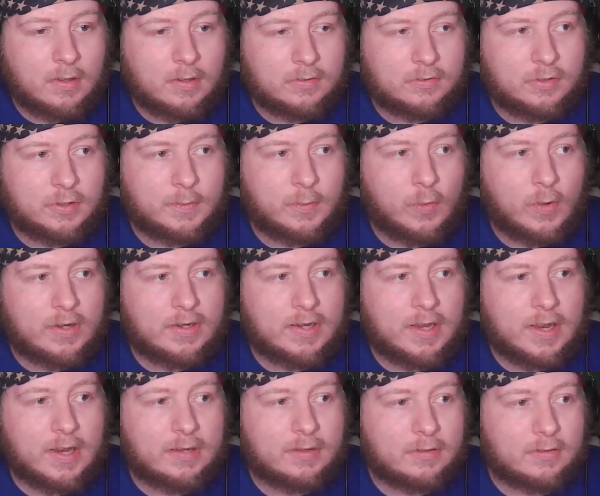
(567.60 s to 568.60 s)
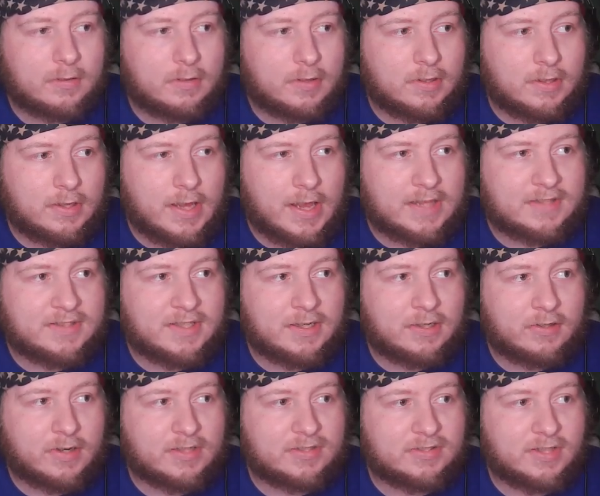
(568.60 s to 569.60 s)
2.9. That's
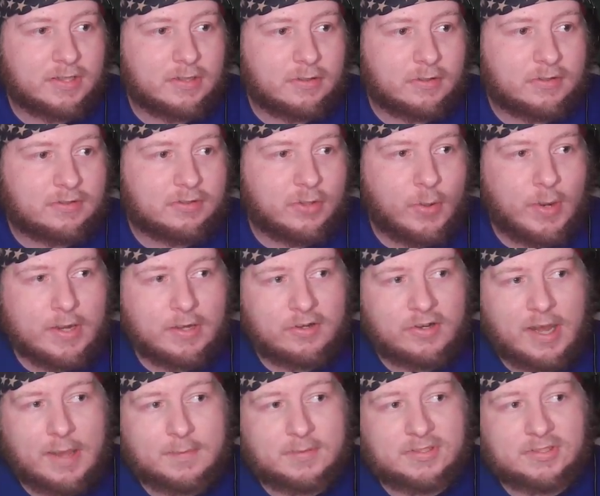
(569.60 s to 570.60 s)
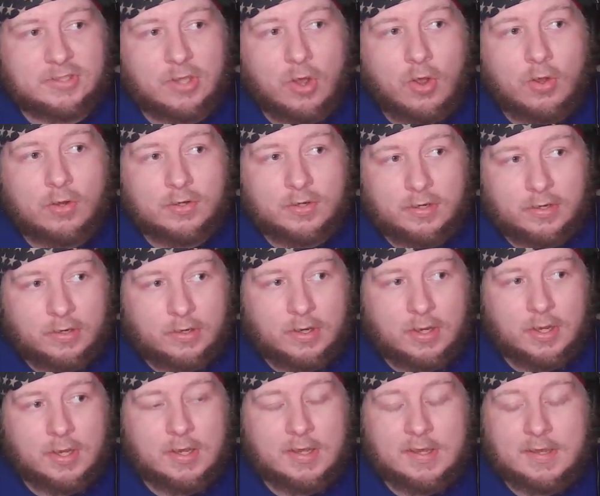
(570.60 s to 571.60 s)
interesting. Let's go ahead and grab salt.
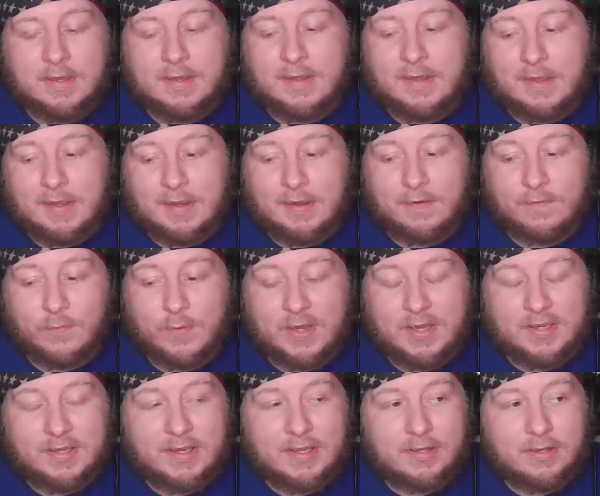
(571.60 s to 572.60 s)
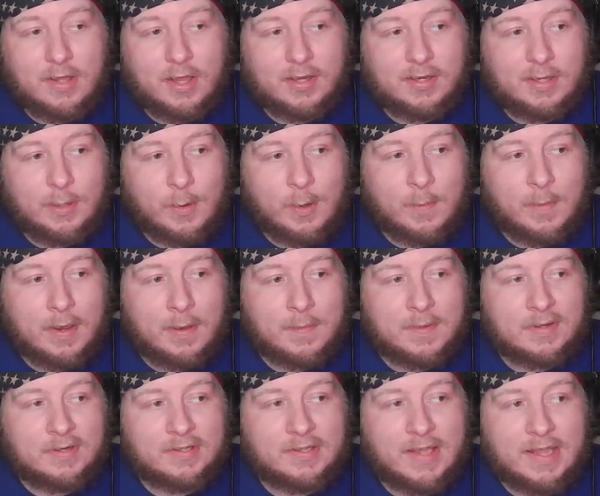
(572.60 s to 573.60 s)
If we can get lucky, we might be
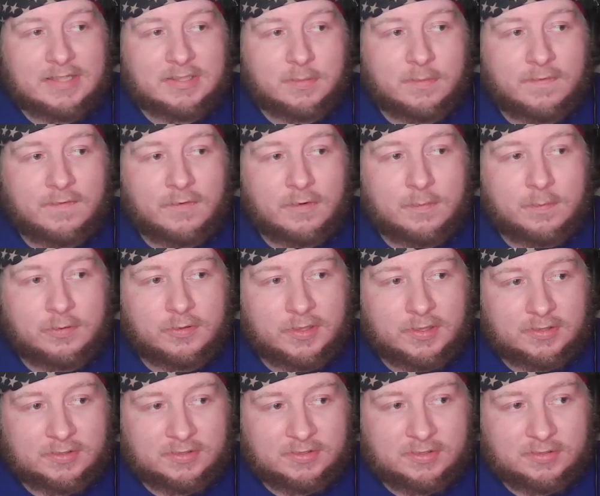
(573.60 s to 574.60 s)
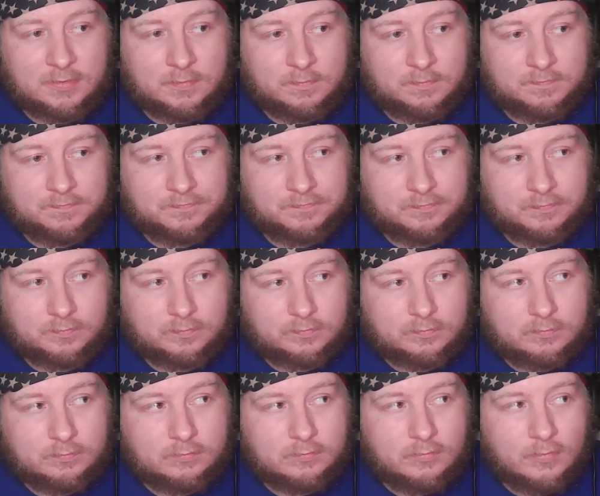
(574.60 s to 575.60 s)
able to catch some footprints.
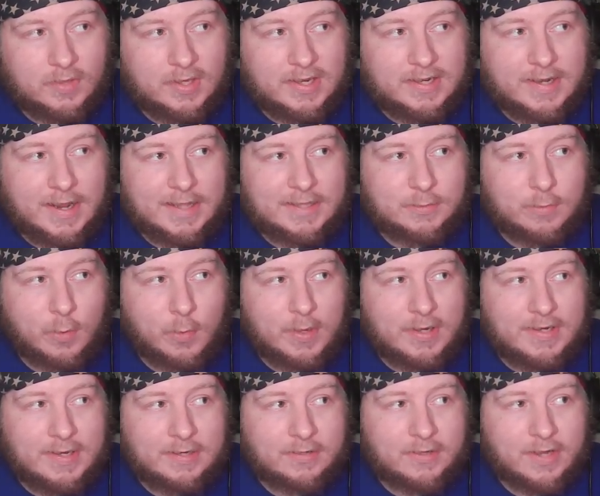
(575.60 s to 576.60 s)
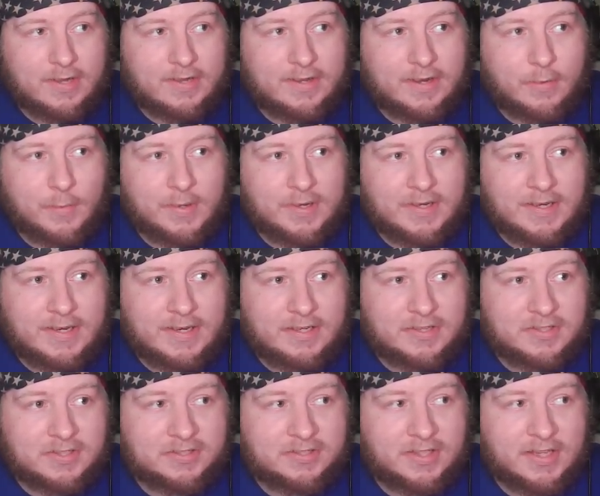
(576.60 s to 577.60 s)
And that's what we need right now. We need
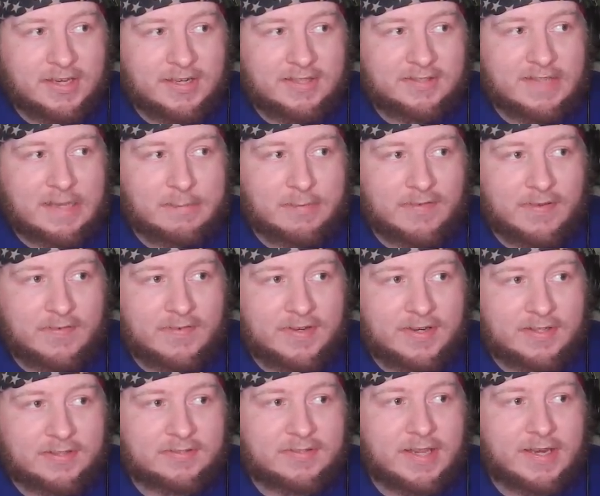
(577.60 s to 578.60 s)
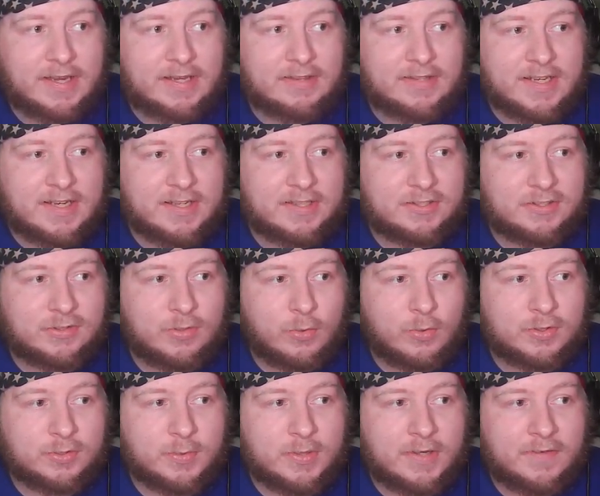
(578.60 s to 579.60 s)
just any type of evidence that can lead us
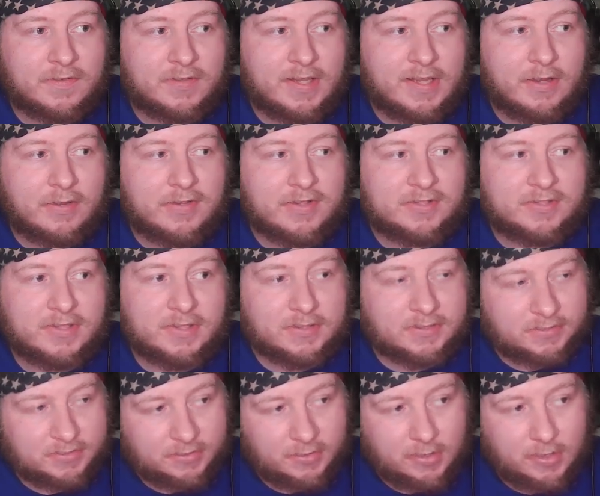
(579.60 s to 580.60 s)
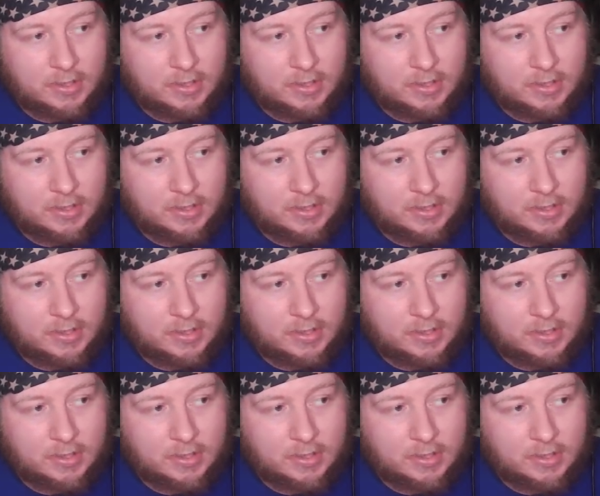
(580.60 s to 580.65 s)
towards whatever the hell this is.